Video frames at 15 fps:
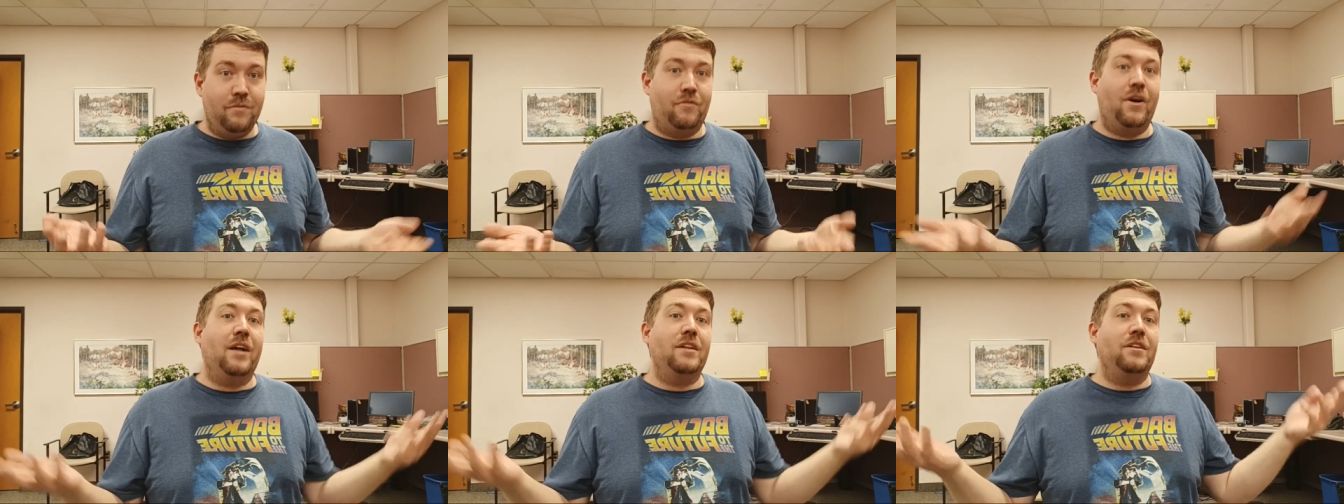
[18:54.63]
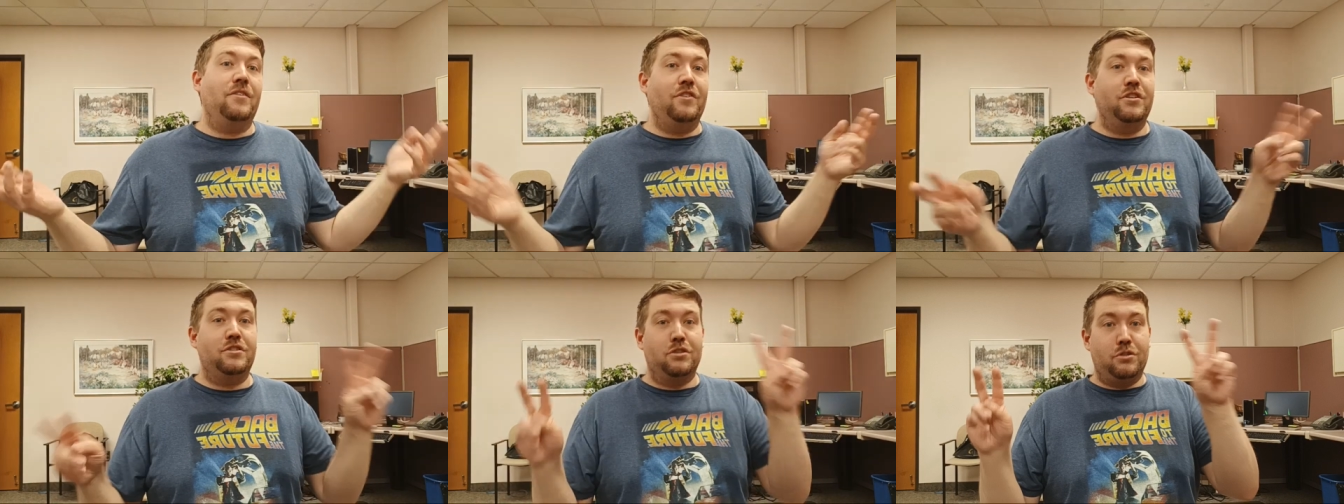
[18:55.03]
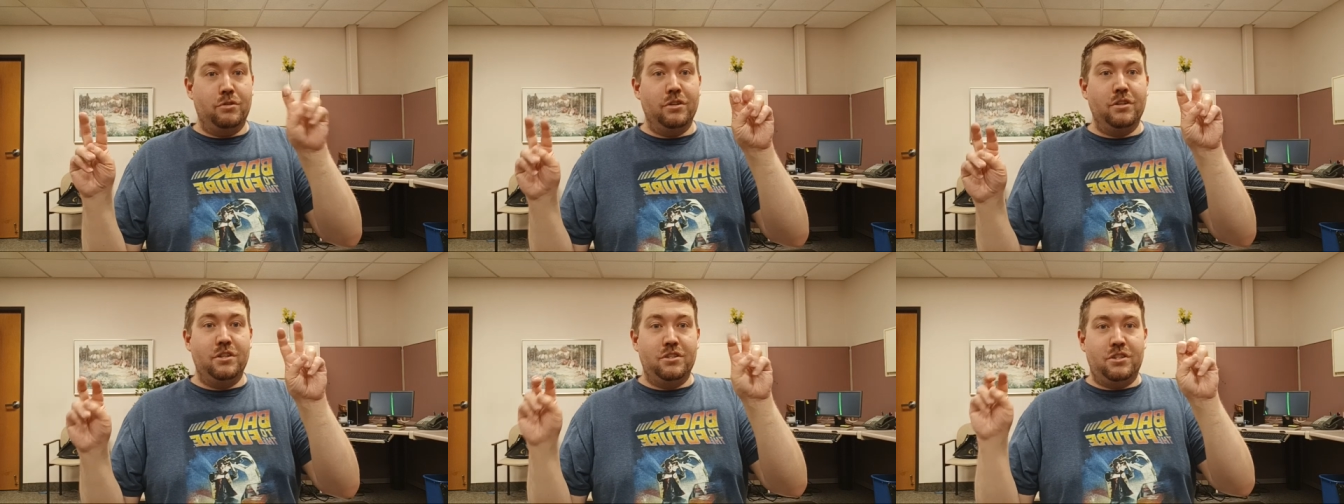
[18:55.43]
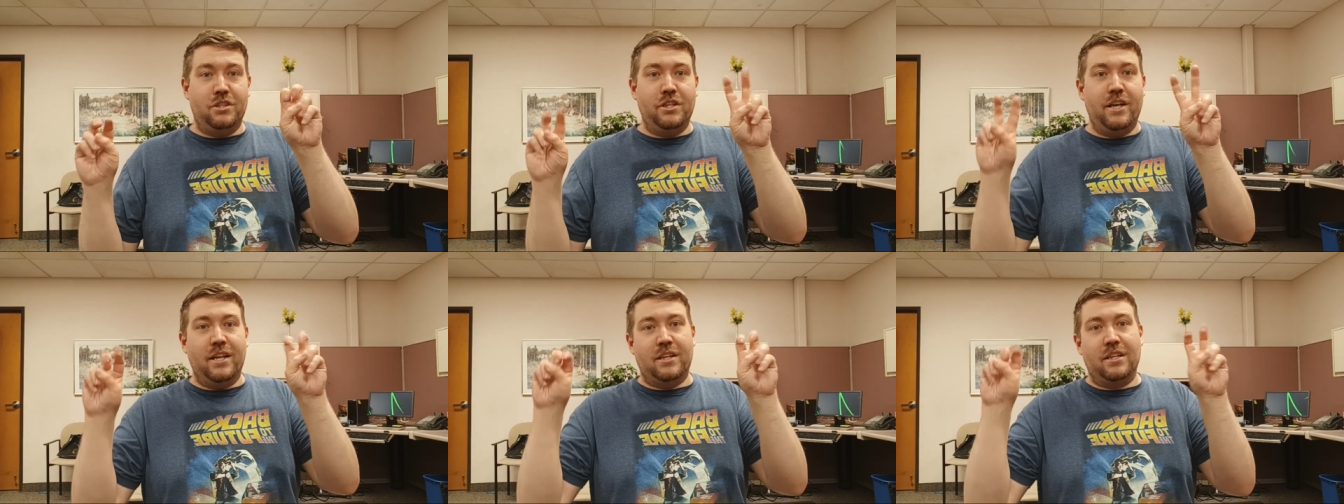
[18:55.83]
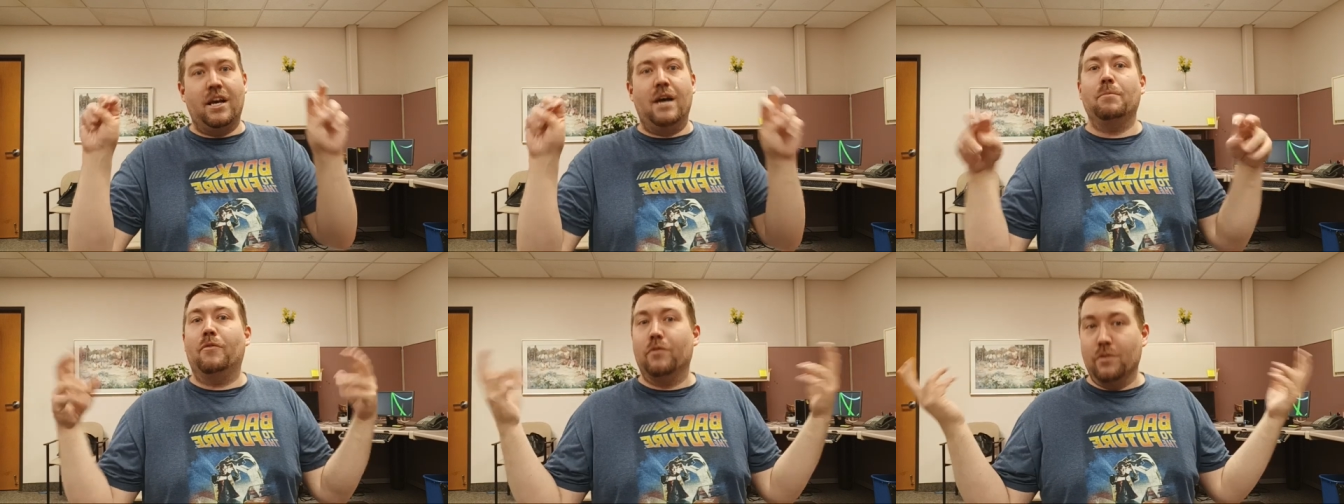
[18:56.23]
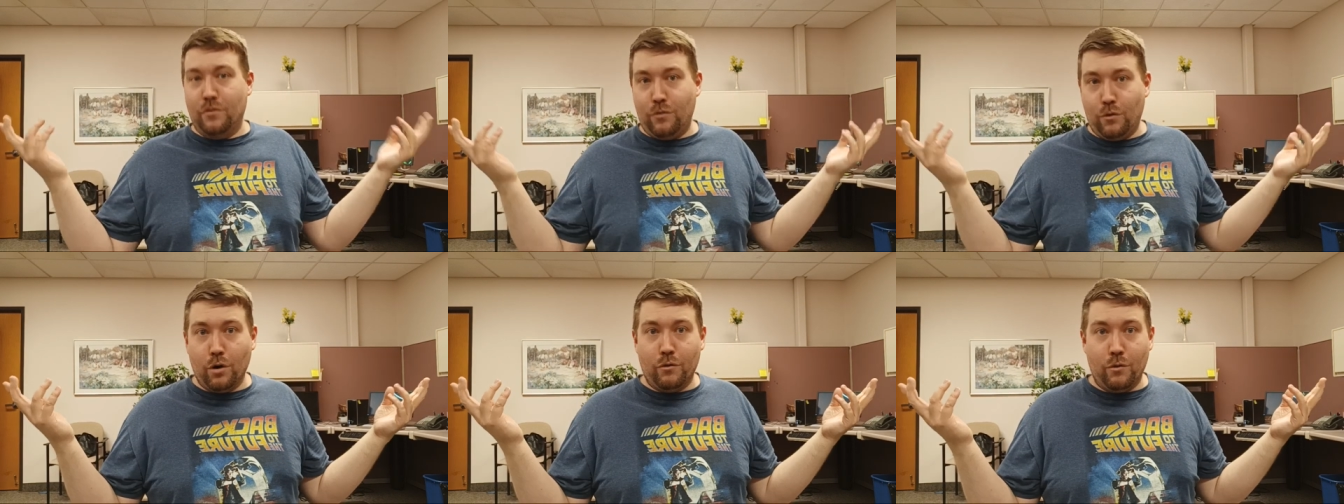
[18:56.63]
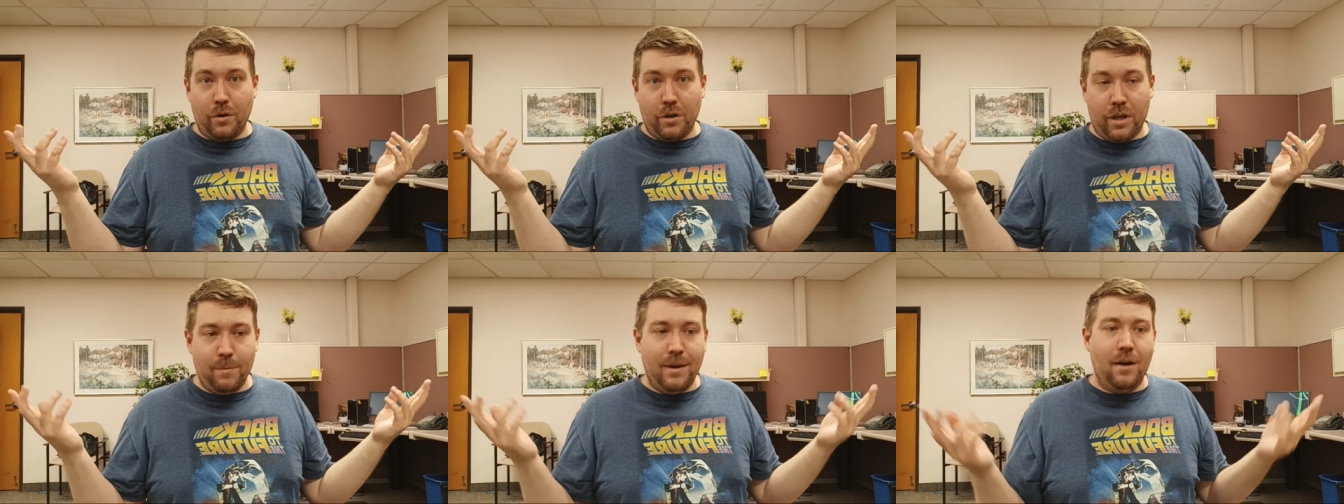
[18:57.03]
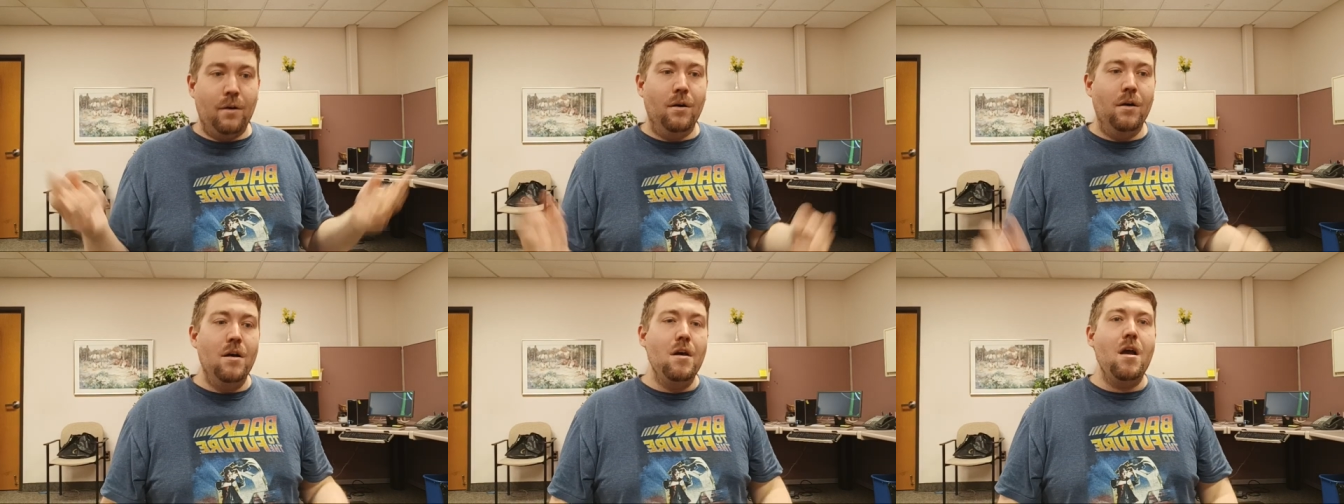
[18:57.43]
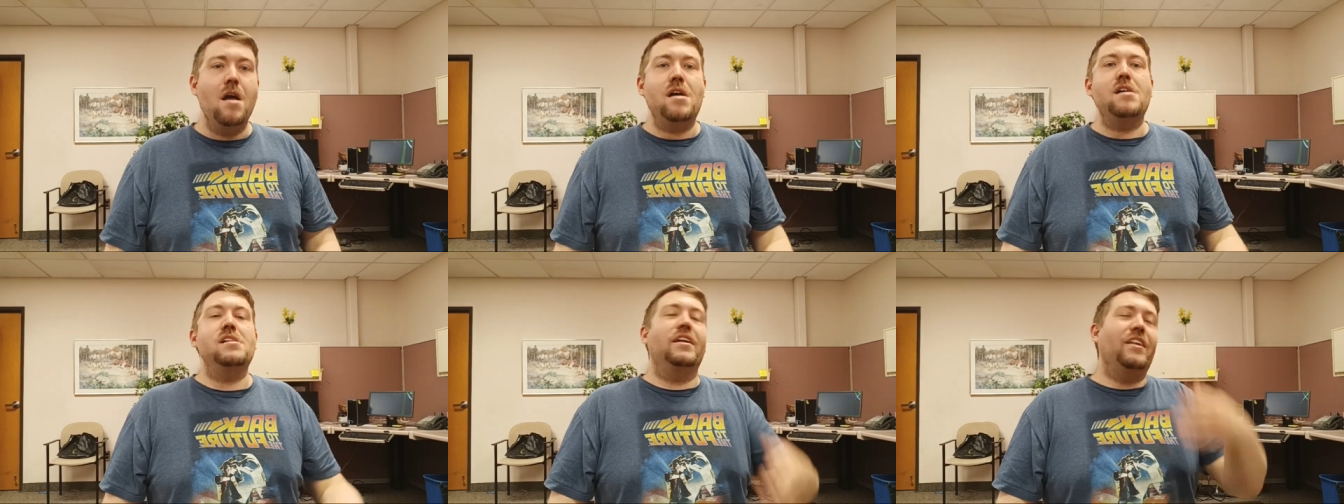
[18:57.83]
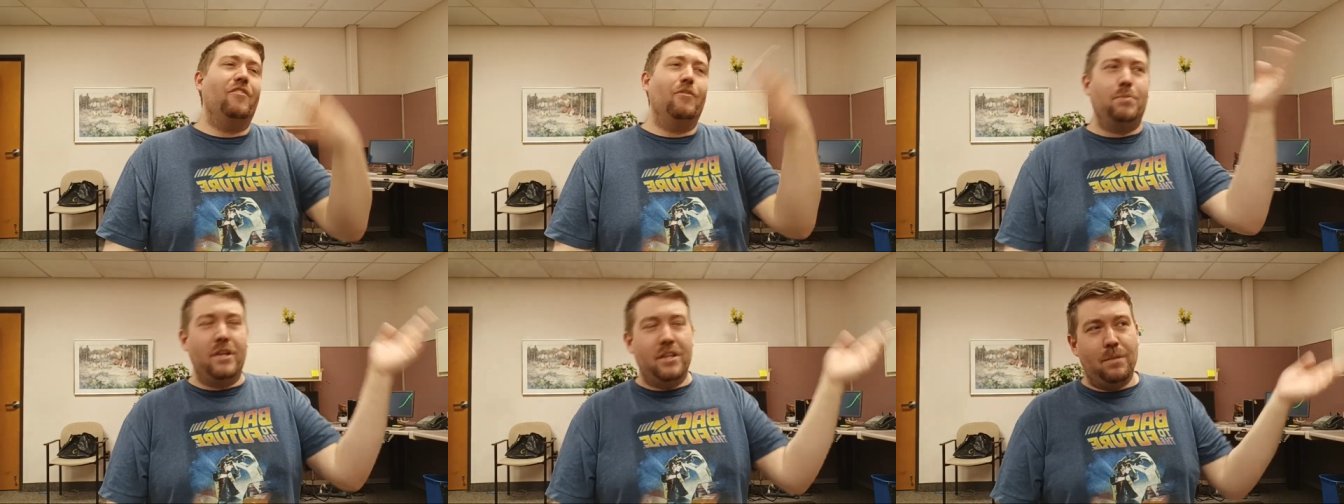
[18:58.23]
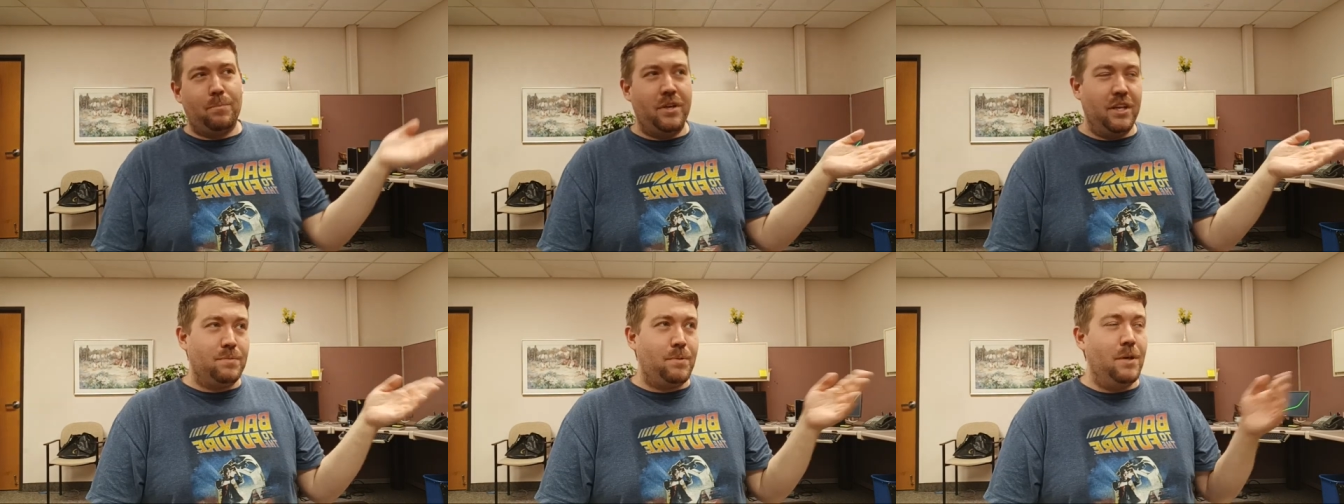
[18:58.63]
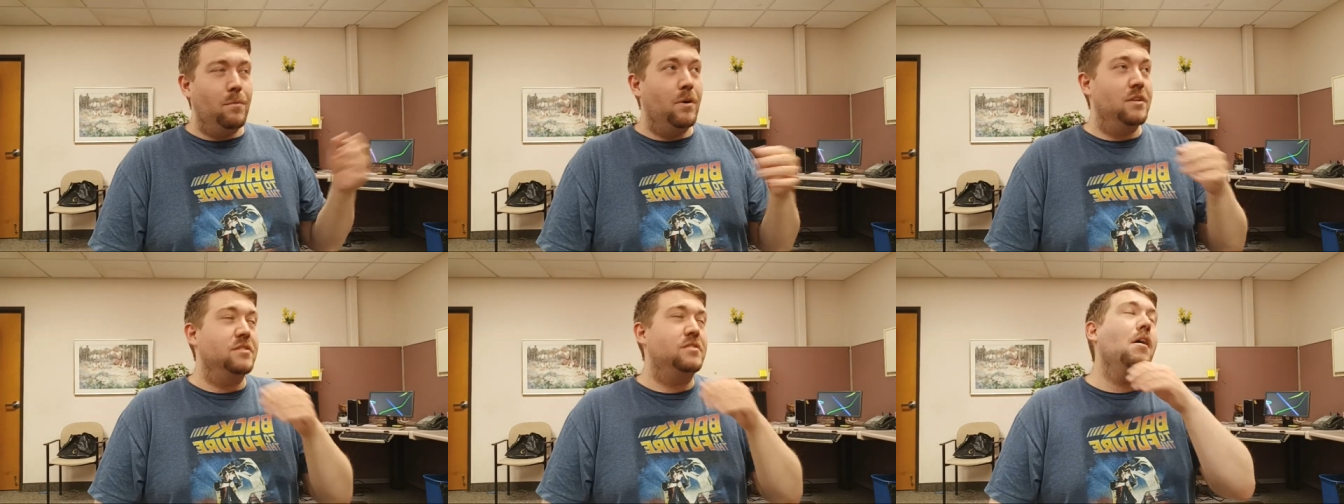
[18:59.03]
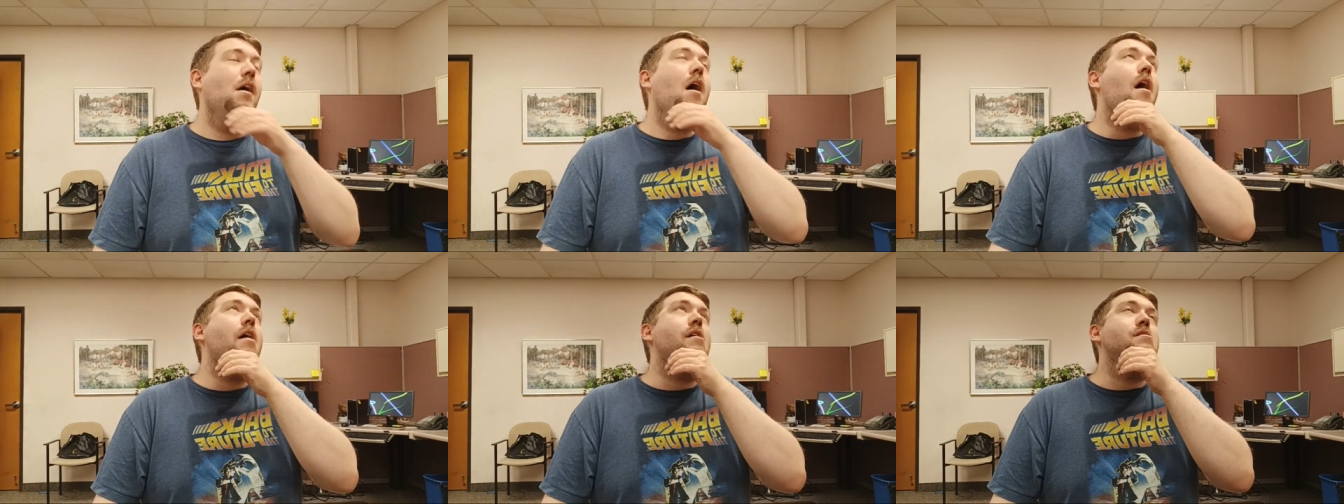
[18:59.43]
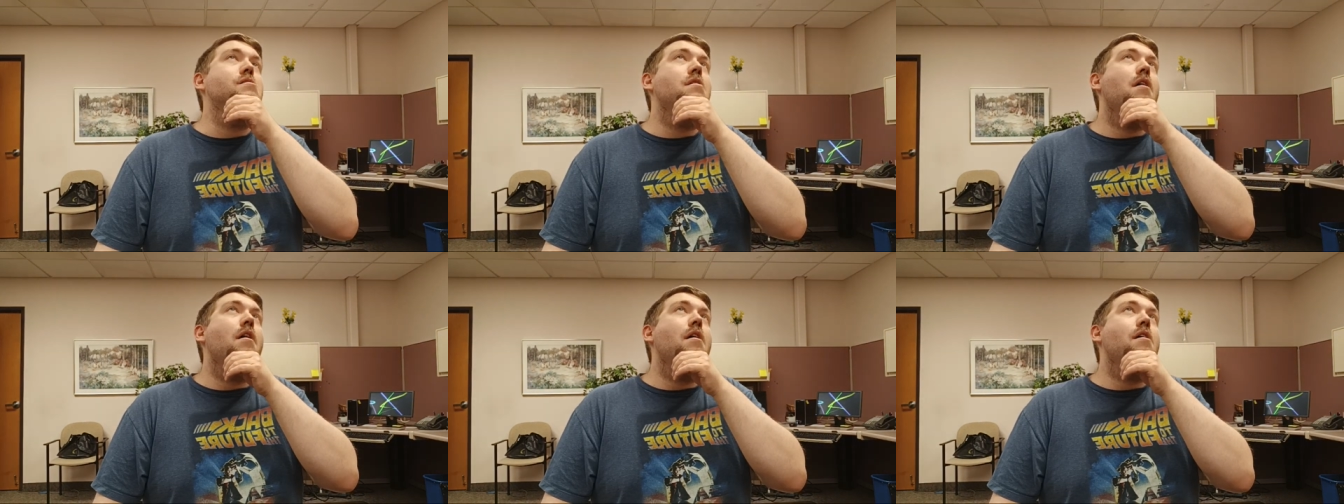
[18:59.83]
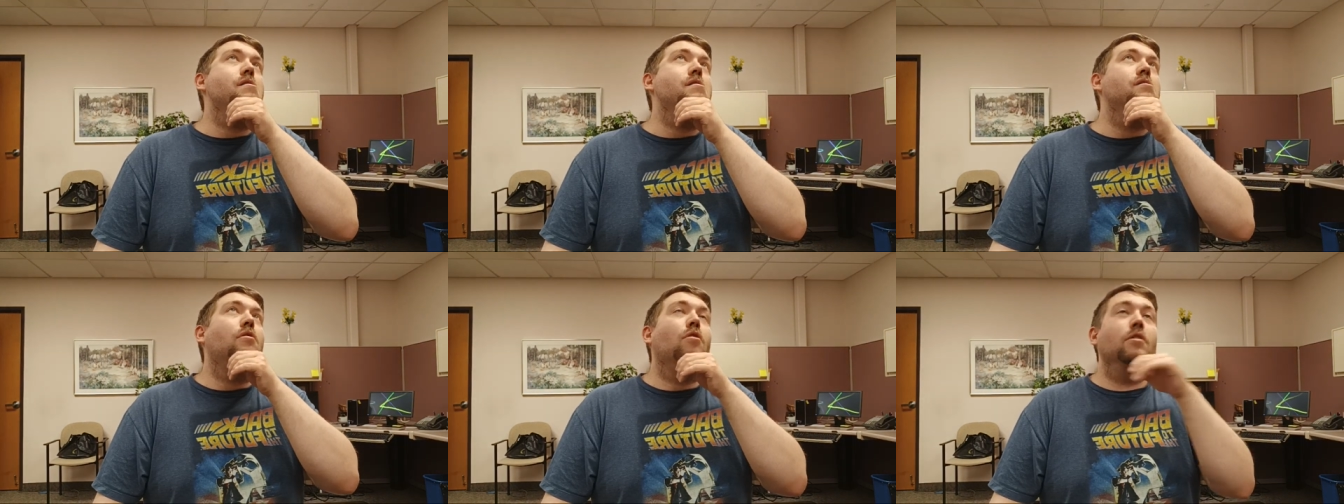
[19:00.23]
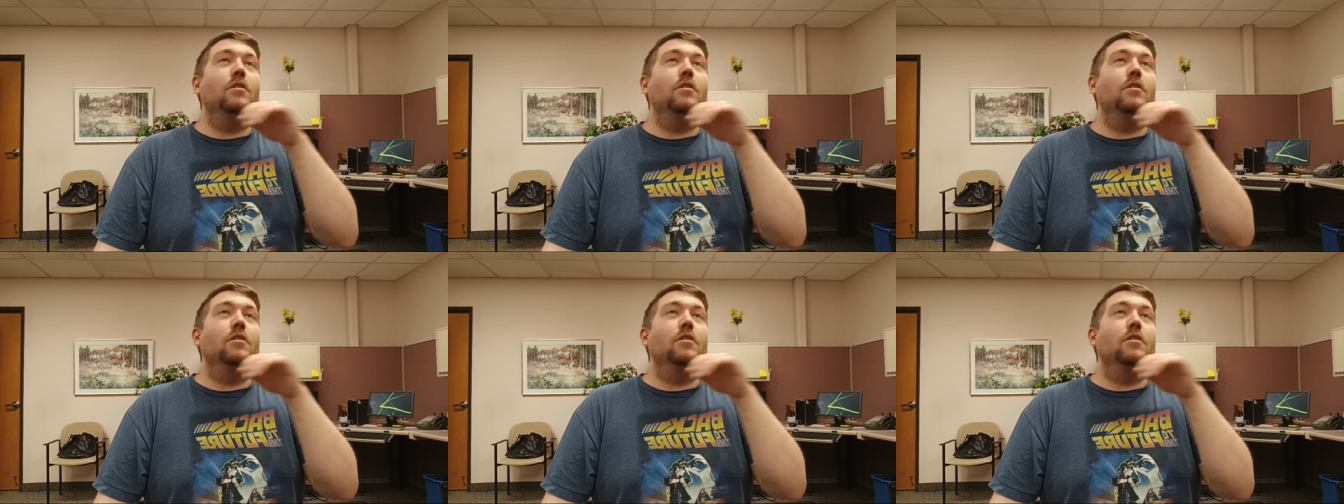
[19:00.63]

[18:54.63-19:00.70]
Finally finished the trilogy at the time before the fourth one came out, and I never played the PSP ones or the